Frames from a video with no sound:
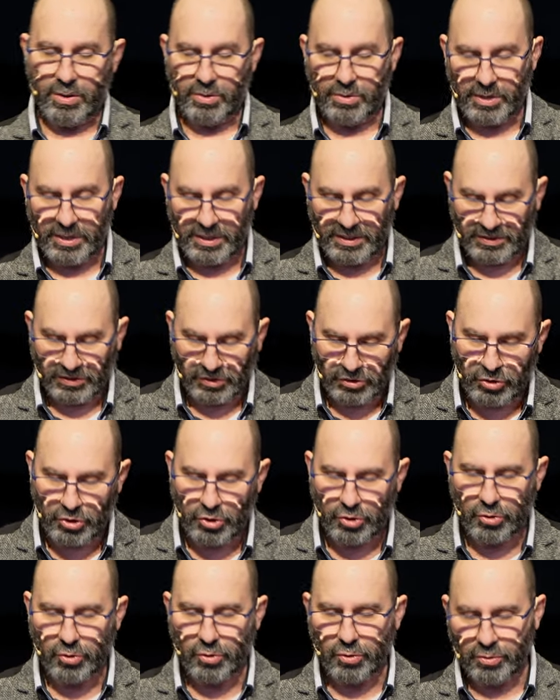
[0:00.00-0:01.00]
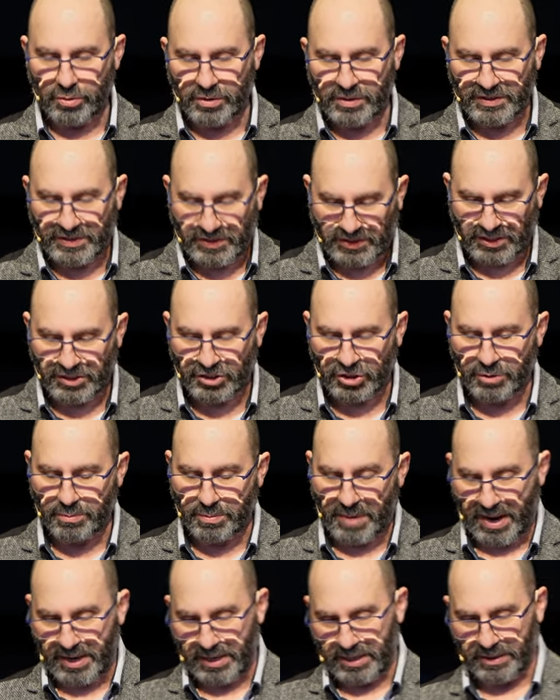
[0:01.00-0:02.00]
these new decision
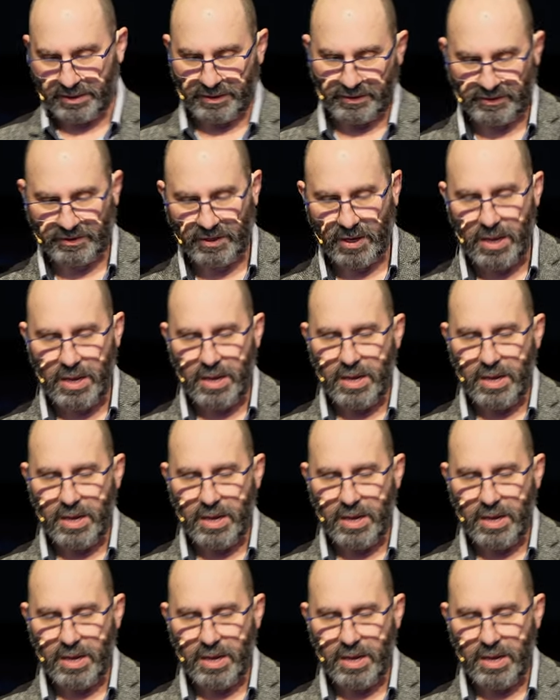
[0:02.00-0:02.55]
makers.